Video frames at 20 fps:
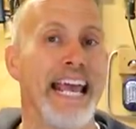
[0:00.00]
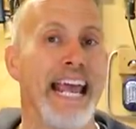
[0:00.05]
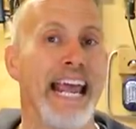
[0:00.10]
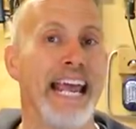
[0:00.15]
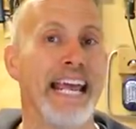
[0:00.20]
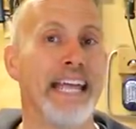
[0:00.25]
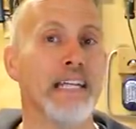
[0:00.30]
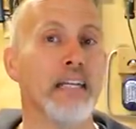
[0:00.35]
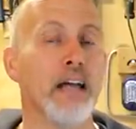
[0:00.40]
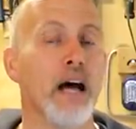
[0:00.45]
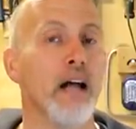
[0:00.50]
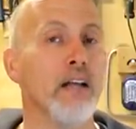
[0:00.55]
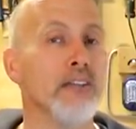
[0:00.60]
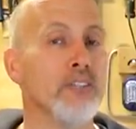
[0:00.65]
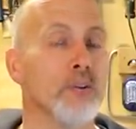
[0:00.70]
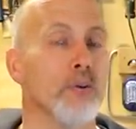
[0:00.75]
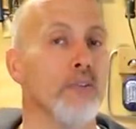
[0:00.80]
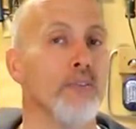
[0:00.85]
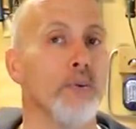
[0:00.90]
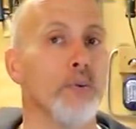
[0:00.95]
And
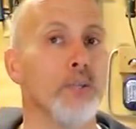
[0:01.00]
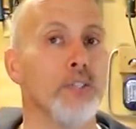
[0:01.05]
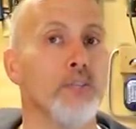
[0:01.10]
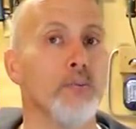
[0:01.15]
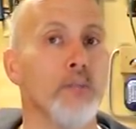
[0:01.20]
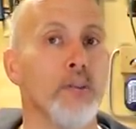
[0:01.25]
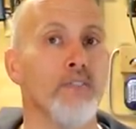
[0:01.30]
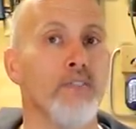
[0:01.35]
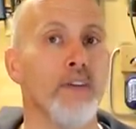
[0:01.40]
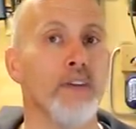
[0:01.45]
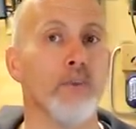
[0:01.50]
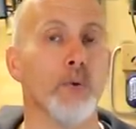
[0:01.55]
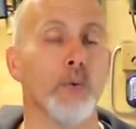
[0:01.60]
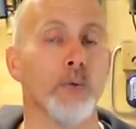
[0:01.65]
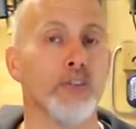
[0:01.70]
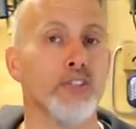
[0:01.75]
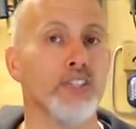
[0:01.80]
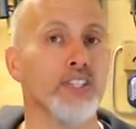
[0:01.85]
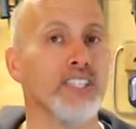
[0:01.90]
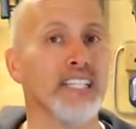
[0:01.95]
also, if you would do me a favor,
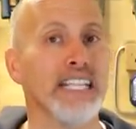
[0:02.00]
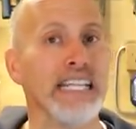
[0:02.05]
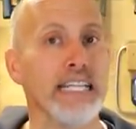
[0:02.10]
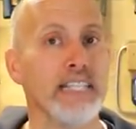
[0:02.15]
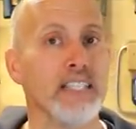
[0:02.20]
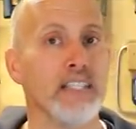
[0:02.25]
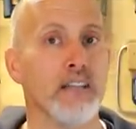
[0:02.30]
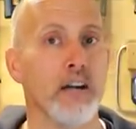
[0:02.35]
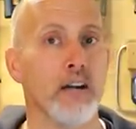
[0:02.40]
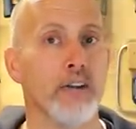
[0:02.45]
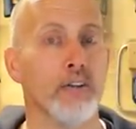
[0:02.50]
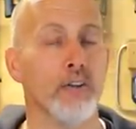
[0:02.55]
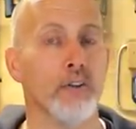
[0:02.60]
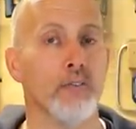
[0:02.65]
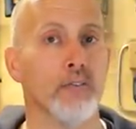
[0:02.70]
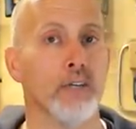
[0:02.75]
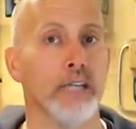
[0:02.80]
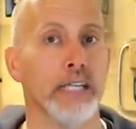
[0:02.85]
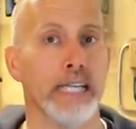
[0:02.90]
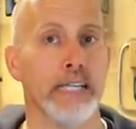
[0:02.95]
we're just getting started
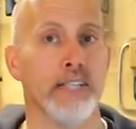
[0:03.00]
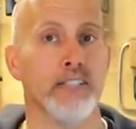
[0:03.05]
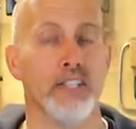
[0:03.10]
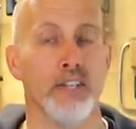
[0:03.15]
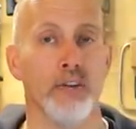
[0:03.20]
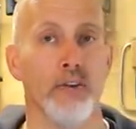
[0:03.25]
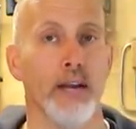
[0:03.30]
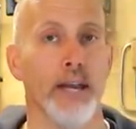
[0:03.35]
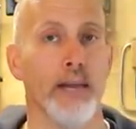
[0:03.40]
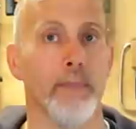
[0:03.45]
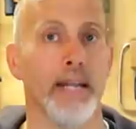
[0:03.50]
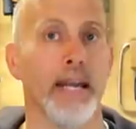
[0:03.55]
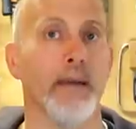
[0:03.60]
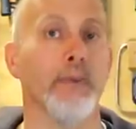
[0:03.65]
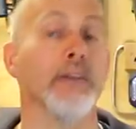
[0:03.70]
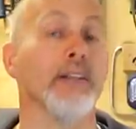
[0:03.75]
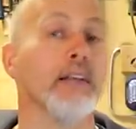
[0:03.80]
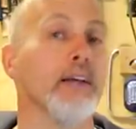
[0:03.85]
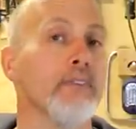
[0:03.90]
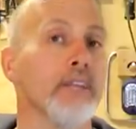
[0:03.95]
over on Instagram, and I
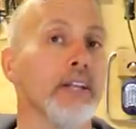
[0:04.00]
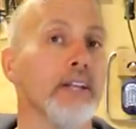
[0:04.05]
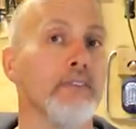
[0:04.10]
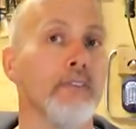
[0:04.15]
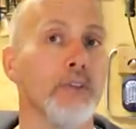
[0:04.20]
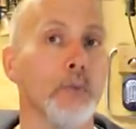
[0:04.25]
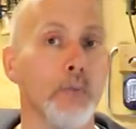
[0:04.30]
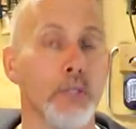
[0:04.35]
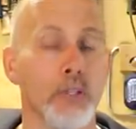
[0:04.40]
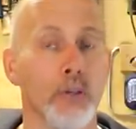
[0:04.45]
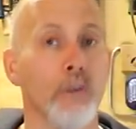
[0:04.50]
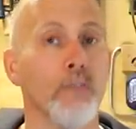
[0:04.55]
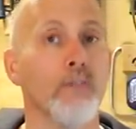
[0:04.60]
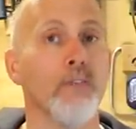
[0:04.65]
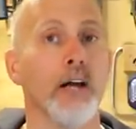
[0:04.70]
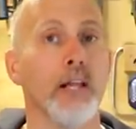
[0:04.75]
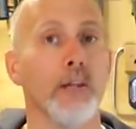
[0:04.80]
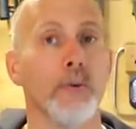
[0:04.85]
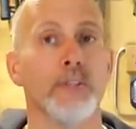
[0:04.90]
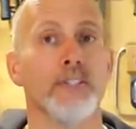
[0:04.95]
would love it if you would go
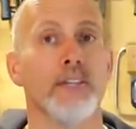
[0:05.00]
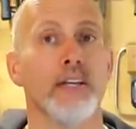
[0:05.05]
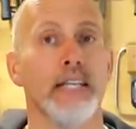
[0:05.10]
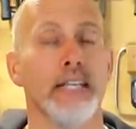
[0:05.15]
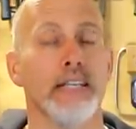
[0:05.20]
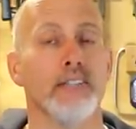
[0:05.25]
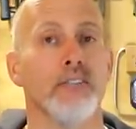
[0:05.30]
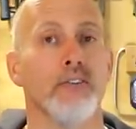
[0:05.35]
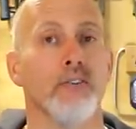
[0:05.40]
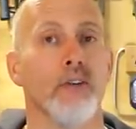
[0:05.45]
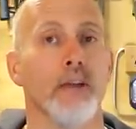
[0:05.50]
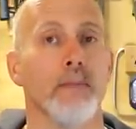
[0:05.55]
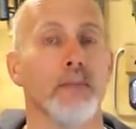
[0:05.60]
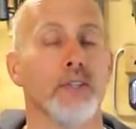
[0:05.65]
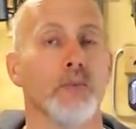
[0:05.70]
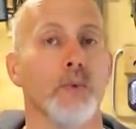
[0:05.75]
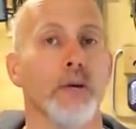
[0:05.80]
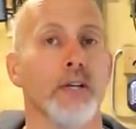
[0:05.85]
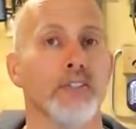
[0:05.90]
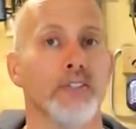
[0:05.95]
follow us on Instagram
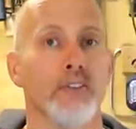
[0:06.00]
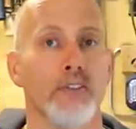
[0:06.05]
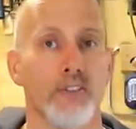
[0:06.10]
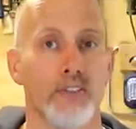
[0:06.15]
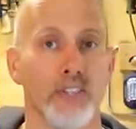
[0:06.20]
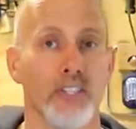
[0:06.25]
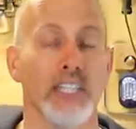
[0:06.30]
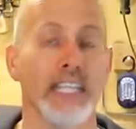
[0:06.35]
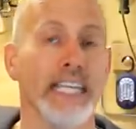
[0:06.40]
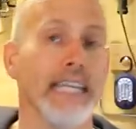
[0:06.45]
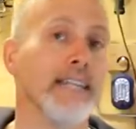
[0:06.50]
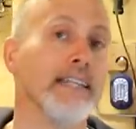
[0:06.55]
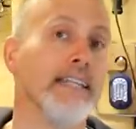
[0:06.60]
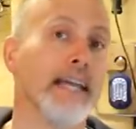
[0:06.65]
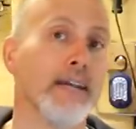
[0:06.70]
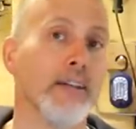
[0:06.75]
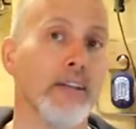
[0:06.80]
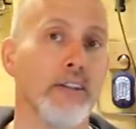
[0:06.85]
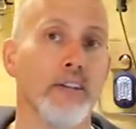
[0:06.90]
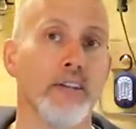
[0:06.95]
as well. So there's a link
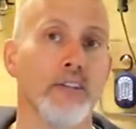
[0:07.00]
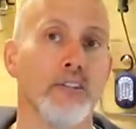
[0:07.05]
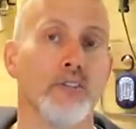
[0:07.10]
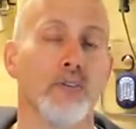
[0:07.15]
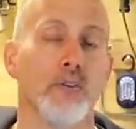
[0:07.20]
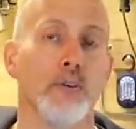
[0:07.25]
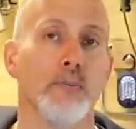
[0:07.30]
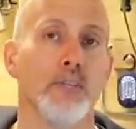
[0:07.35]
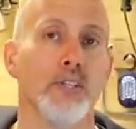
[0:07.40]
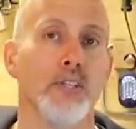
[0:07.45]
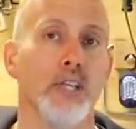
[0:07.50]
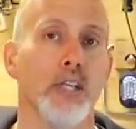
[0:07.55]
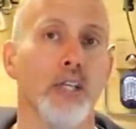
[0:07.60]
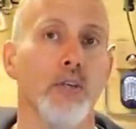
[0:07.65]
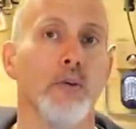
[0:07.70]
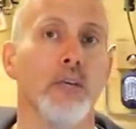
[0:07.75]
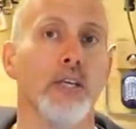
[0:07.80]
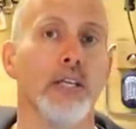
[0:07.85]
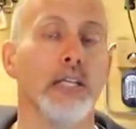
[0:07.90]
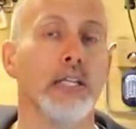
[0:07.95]
down in the description that
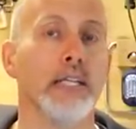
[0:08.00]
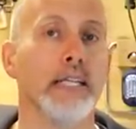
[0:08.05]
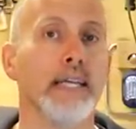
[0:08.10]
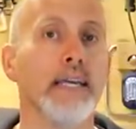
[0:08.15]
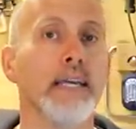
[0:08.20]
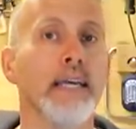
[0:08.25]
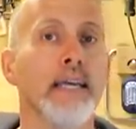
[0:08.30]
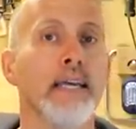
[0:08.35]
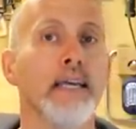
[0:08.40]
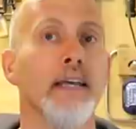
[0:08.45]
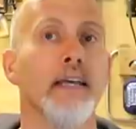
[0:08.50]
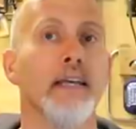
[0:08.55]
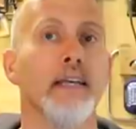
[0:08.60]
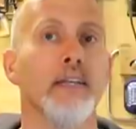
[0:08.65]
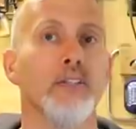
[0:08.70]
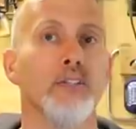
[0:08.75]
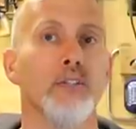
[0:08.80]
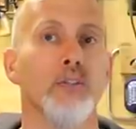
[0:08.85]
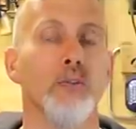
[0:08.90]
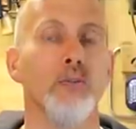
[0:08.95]
you can click
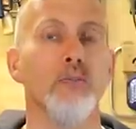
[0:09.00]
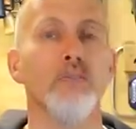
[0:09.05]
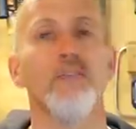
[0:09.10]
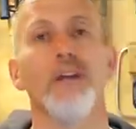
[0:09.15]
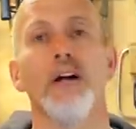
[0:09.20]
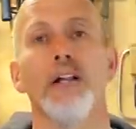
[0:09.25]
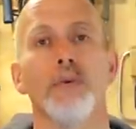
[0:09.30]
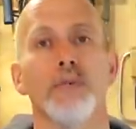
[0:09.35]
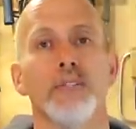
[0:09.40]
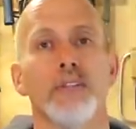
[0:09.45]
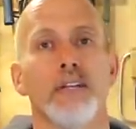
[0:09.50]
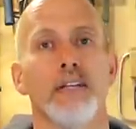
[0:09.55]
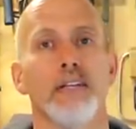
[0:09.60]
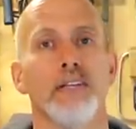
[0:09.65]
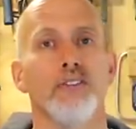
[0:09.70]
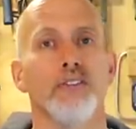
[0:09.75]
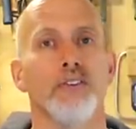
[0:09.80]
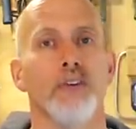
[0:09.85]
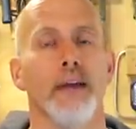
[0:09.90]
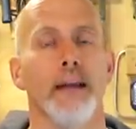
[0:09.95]
to follow us on
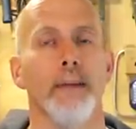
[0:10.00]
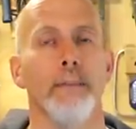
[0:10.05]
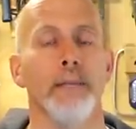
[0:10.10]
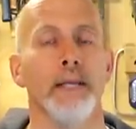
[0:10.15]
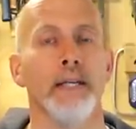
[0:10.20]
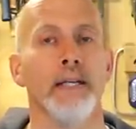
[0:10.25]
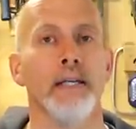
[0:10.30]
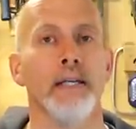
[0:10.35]
Instagram.